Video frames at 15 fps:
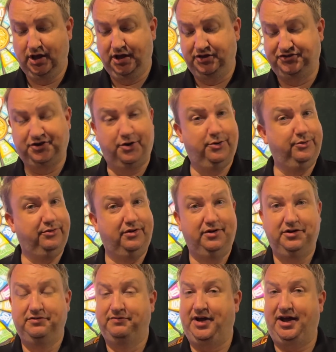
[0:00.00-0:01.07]
So
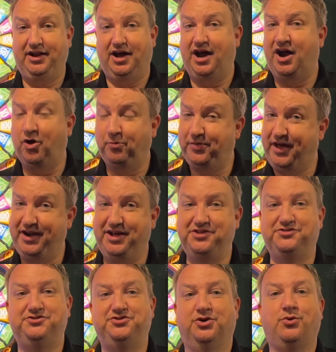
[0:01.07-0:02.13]
I hope that
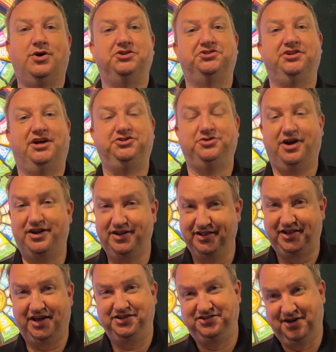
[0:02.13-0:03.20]
answers your question. I tried to
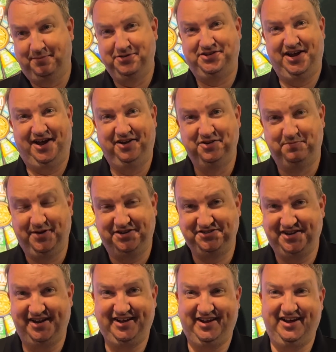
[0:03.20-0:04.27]
like dumb it down the best
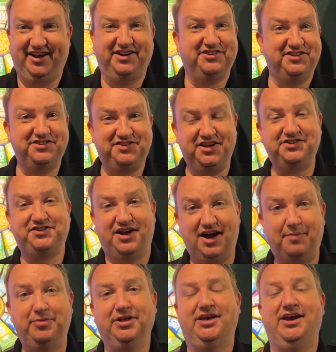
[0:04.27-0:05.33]
I can, because it's
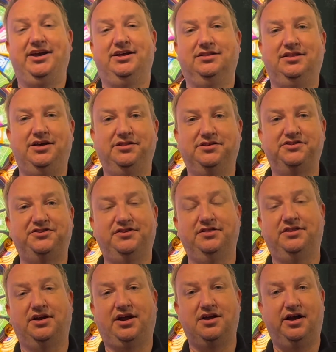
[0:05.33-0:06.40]
complicated. Like
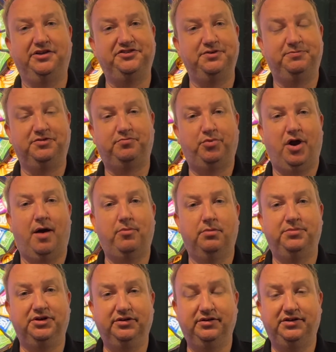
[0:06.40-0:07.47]
the concept of
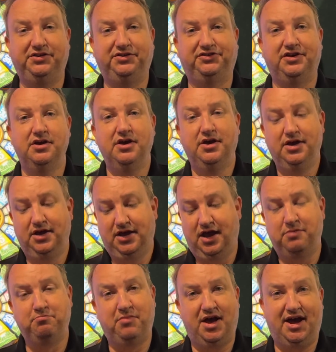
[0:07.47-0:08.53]
probabilities
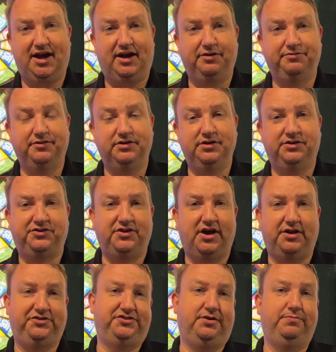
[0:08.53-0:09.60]
and math is
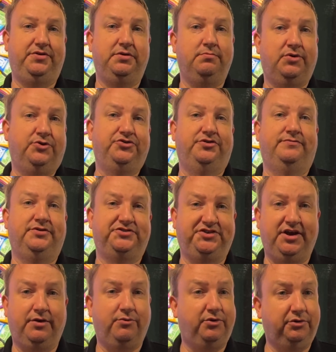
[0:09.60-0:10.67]
not something most of us
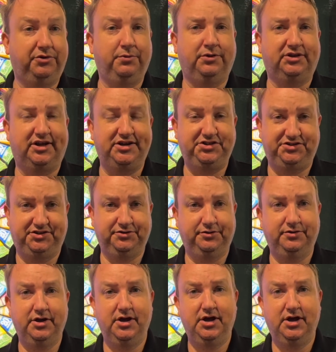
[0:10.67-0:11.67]
can really relate to.